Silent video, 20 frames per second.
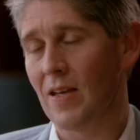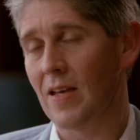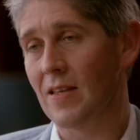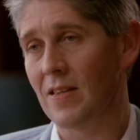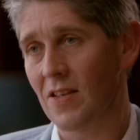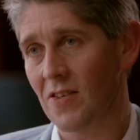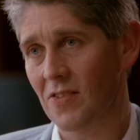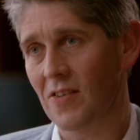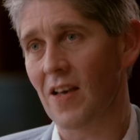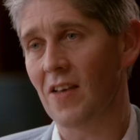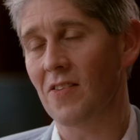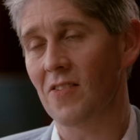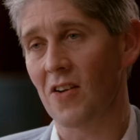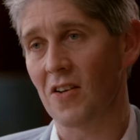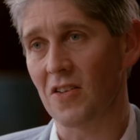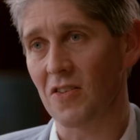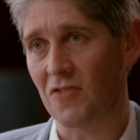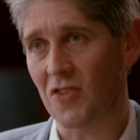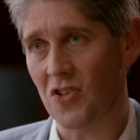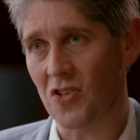in this case
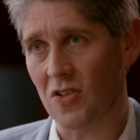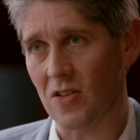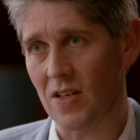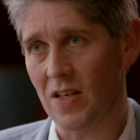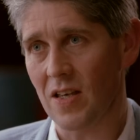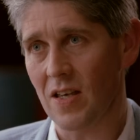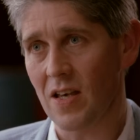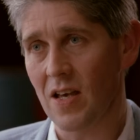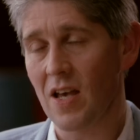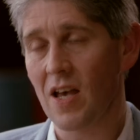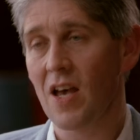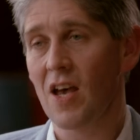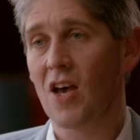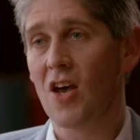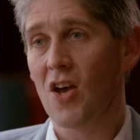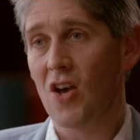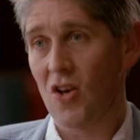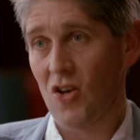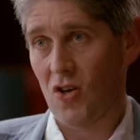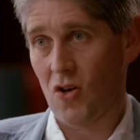artificially,
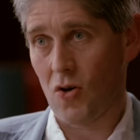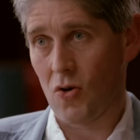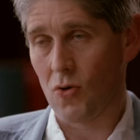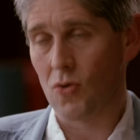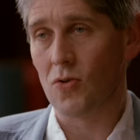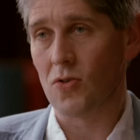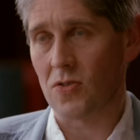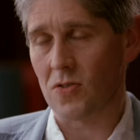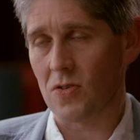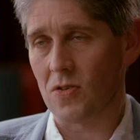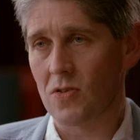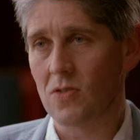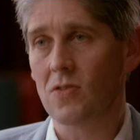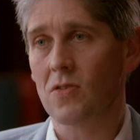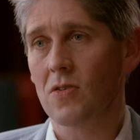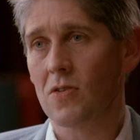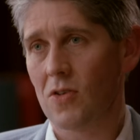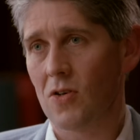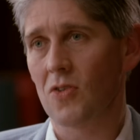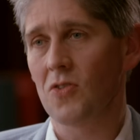
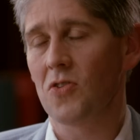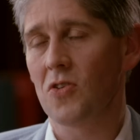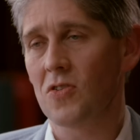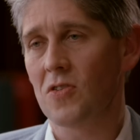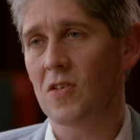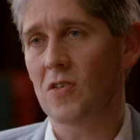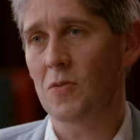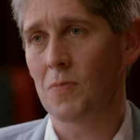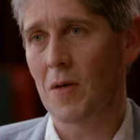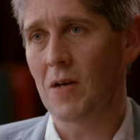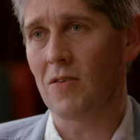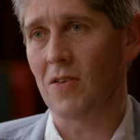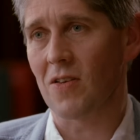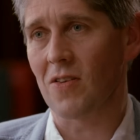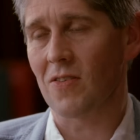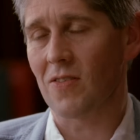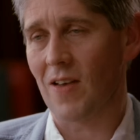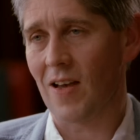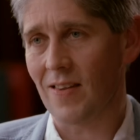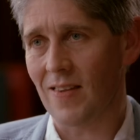causes conscious
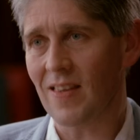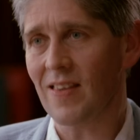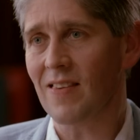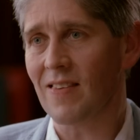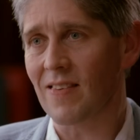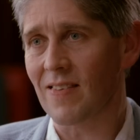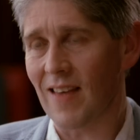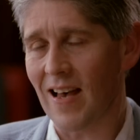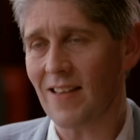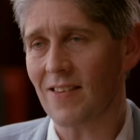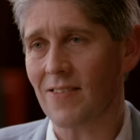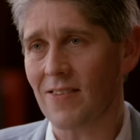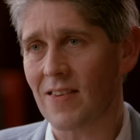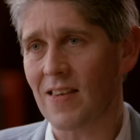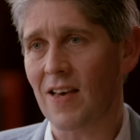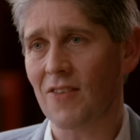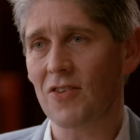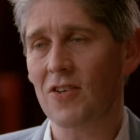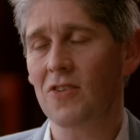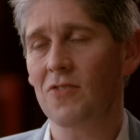experience. I think that's
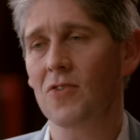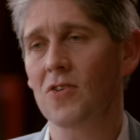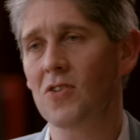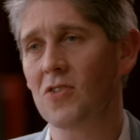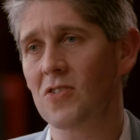the evidence for